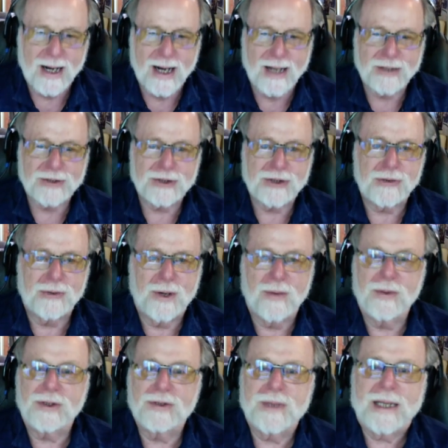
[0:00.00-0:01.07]
eyes to
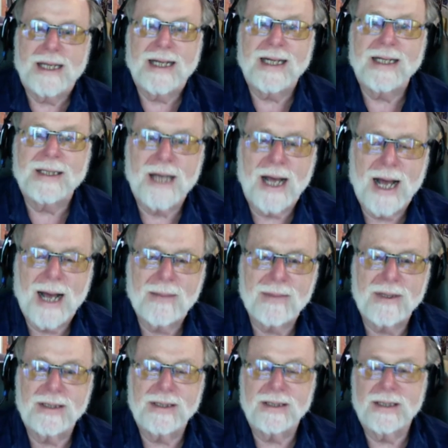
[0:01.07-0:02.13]
what was beginning to
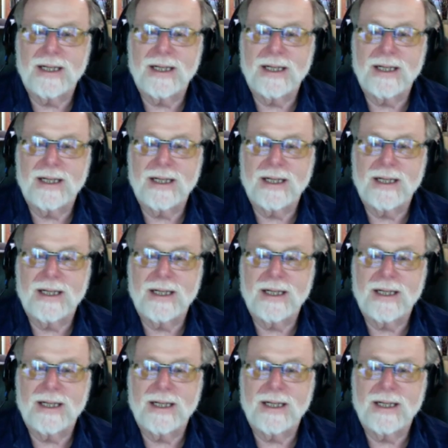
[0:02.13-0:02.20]
happen in the